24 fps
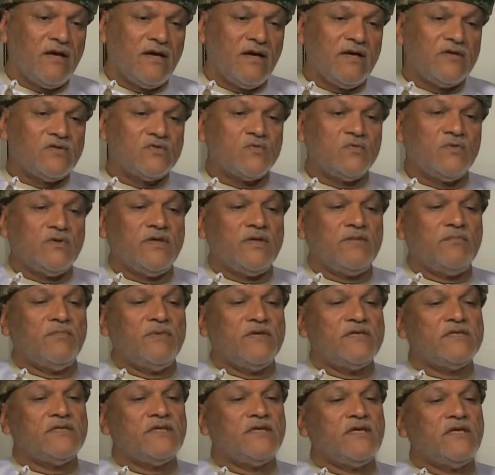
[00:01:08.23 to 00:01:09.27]
as we
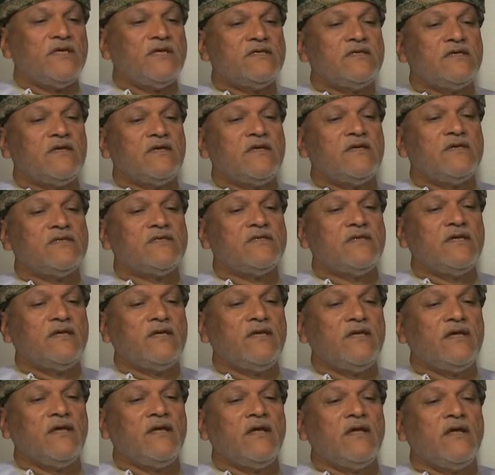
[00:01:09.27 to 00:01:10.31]
mentioned
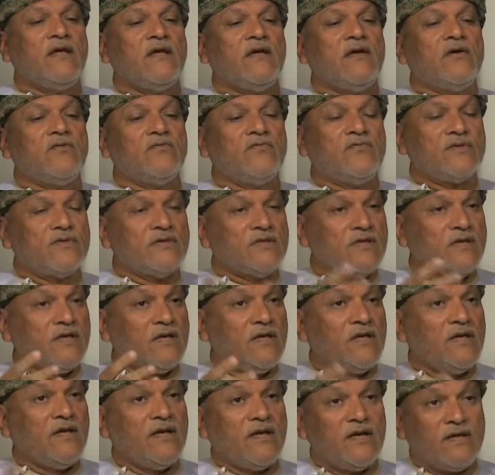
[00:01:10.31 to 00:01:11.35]
initially,
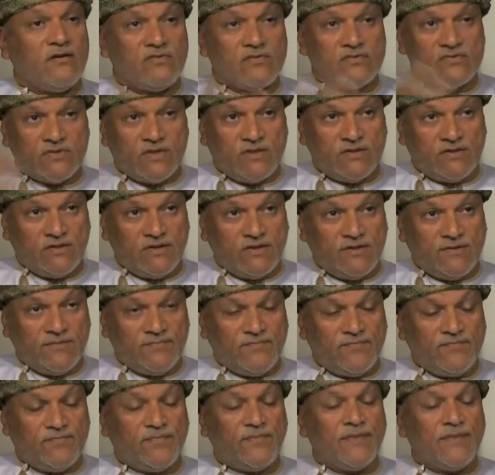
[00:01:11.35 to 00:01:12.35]
vertically and horizontally